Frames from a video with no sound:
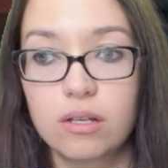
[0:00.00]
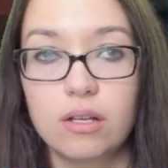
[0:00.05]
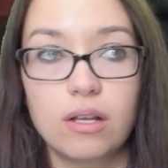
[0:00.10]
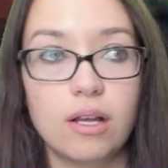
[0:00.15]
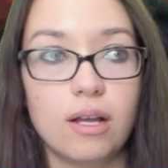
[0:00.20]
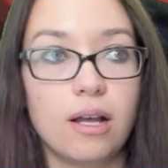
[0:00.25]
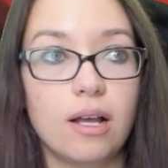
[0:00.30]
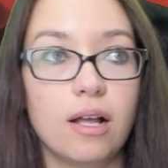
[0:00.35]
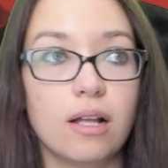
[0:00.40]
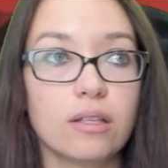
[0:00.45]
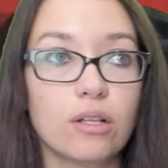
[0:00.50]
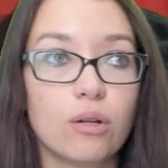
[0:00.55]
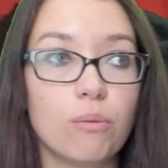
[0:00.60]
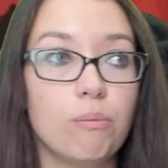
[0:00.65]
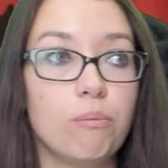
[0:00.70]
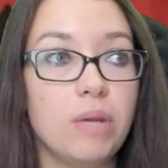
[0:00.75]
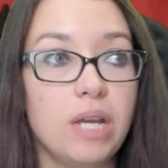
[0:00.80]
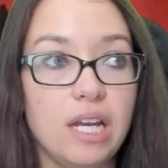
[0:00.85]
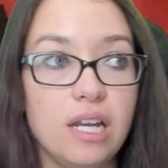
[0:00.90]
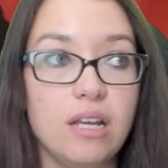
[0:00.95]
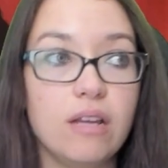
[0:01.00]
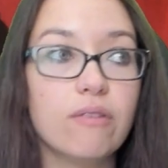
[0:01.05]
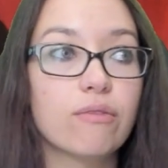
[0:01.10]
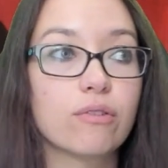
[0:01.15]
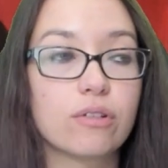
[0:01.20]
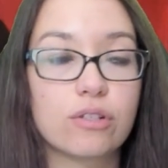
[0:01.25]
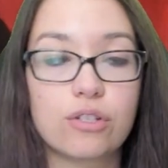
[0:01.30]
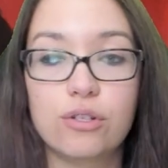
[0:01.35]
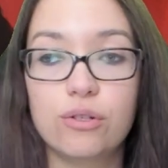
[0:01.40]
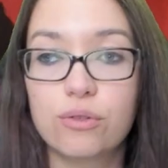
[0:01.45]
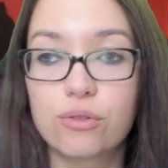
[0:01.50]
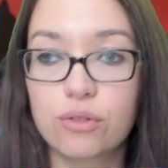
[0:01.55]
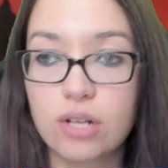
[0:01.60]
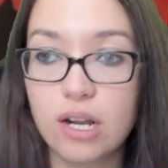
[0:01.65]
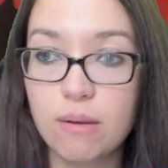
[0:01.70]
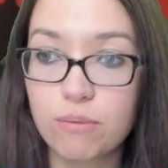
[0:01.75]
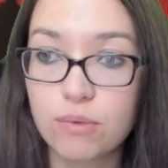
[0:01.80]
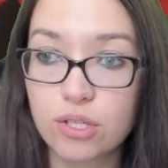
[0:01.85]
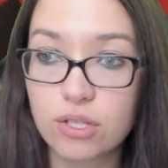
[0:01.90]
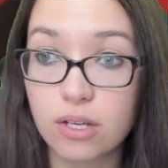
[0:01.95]
A little meaty for a
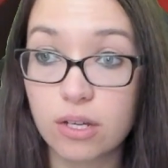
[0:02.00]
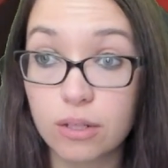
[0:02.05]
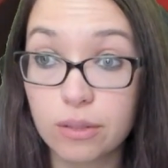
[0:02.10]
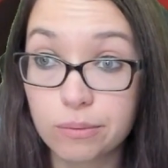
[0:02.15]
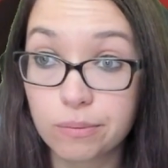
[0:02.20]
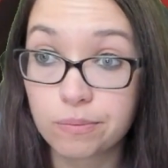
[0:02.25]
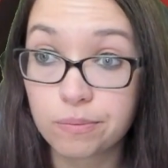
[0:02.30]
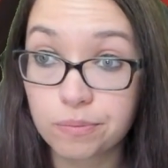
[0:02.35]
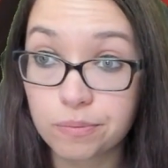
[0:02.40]
2-drop, so